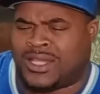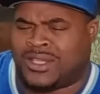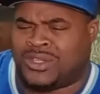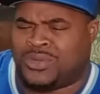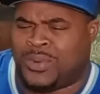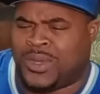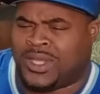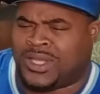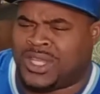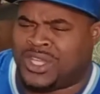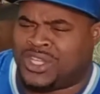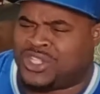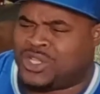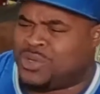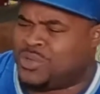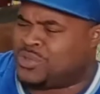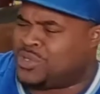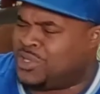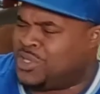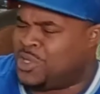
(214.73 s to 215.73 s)
tweak these
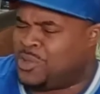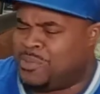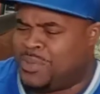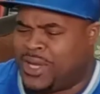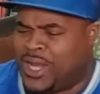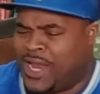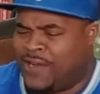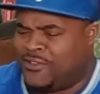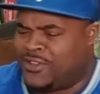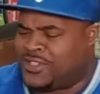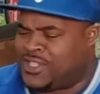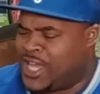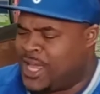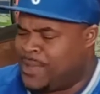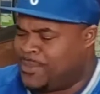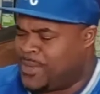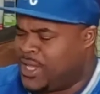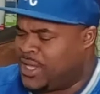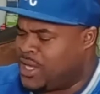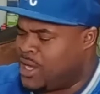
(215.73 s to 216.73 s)
shoes a little bit every
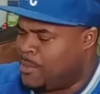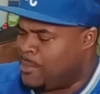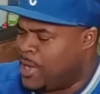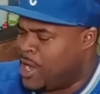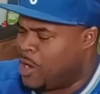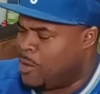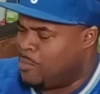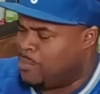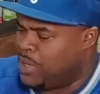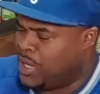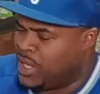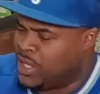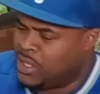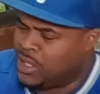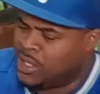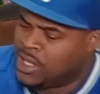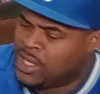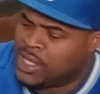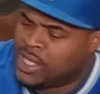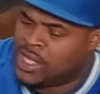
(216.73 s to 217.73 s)
time they come out, but
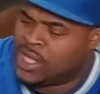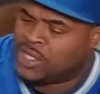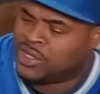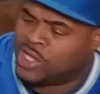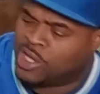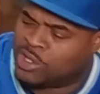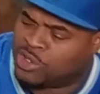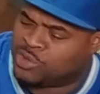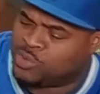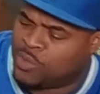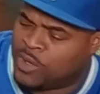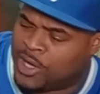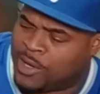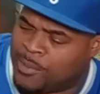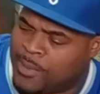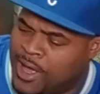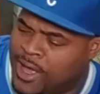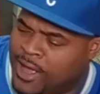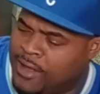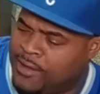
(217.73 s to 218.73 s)
those are one of
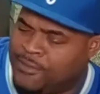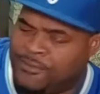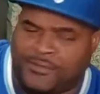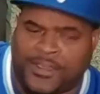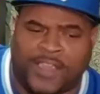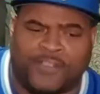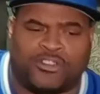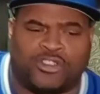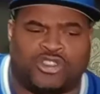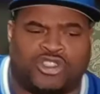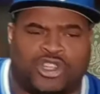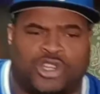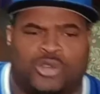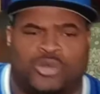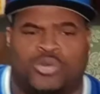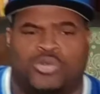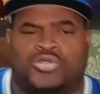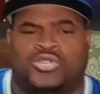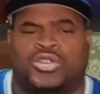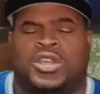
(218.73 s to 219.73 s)
my favorite
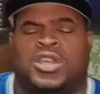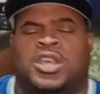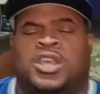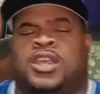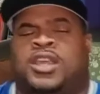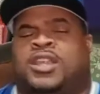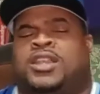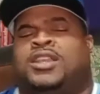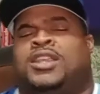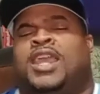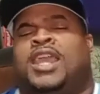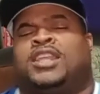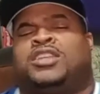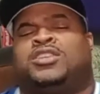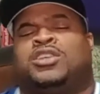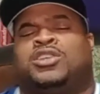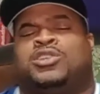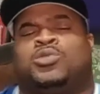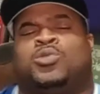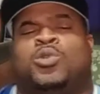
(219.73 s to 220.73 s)
shoes.
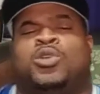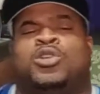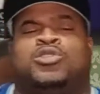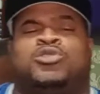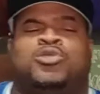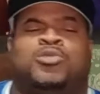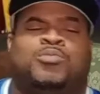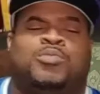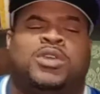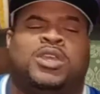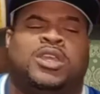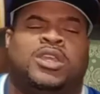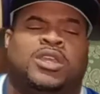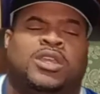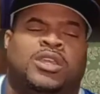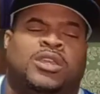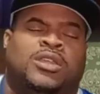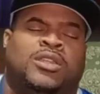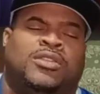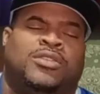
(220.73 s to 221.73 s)
Next is going to
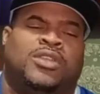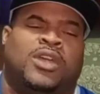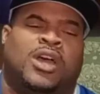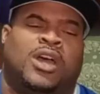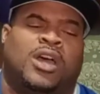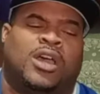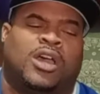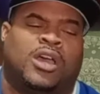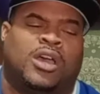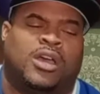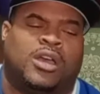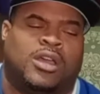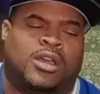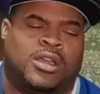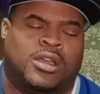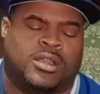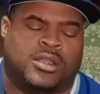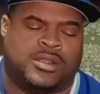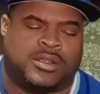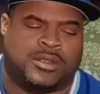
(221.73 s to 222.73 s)
be the
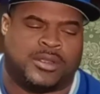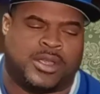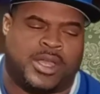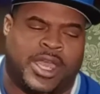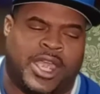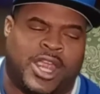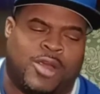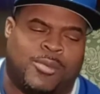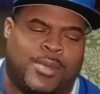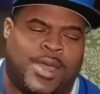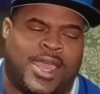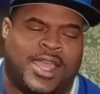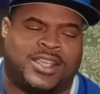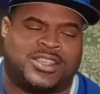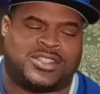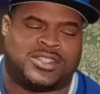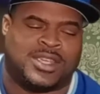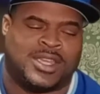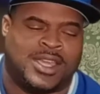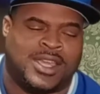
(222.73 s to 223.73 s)
Air
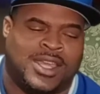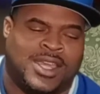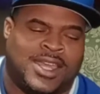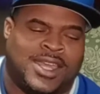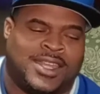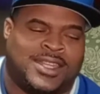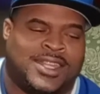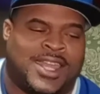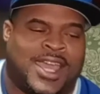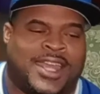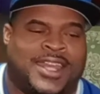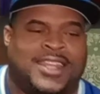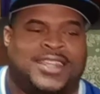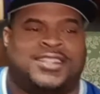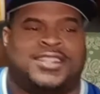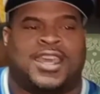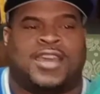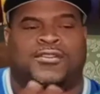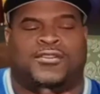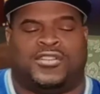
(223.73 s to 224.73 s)
Max
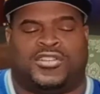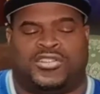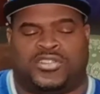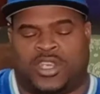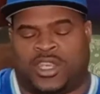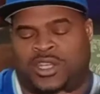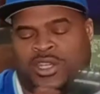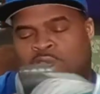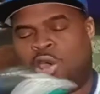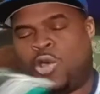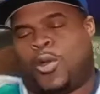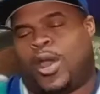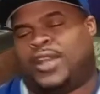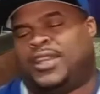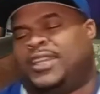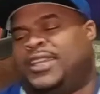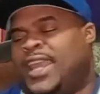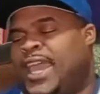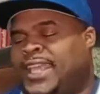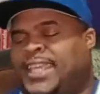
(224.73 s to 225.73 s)
97s. And no, I
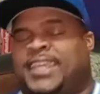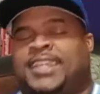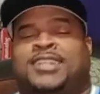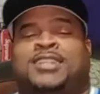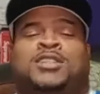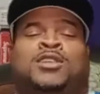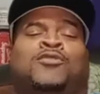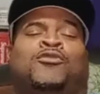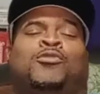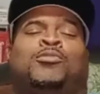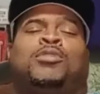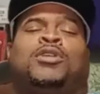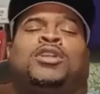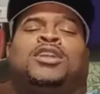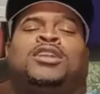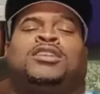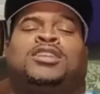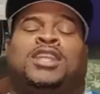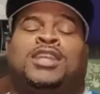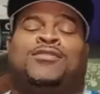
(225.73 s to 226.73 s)
did not get the silver
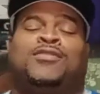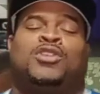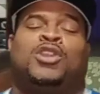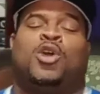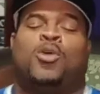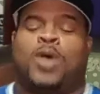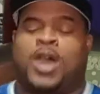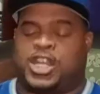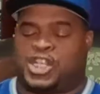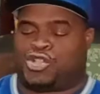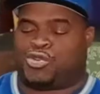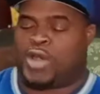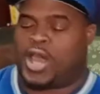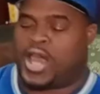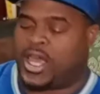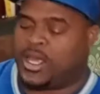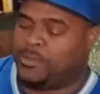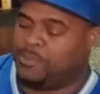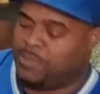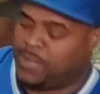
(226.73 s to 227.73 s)
bullets, even though I
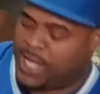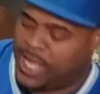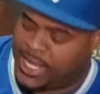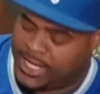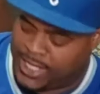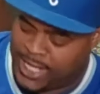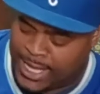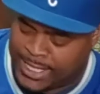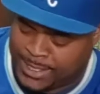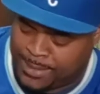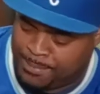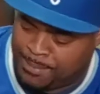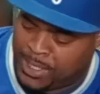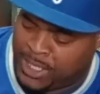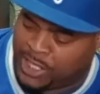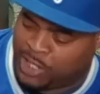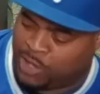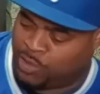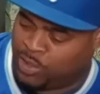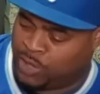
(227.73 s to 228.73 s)
tried. But I got the
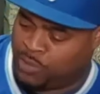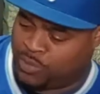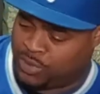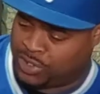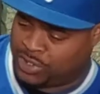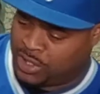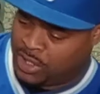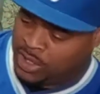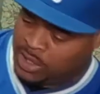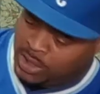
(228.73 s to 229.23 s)
mint green ones.